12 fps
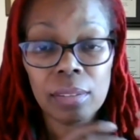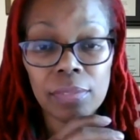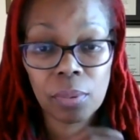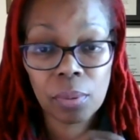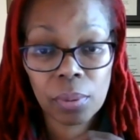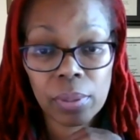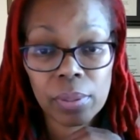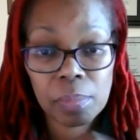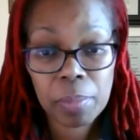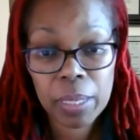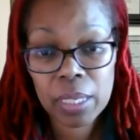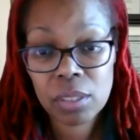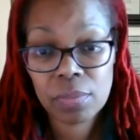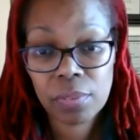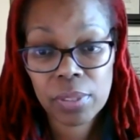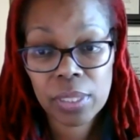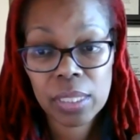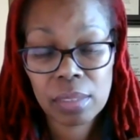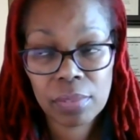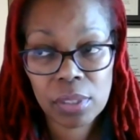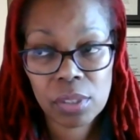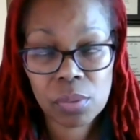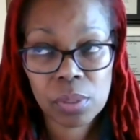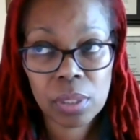for the patient, for the
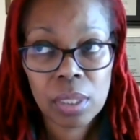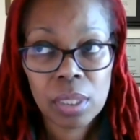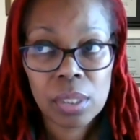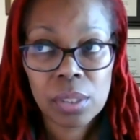individual.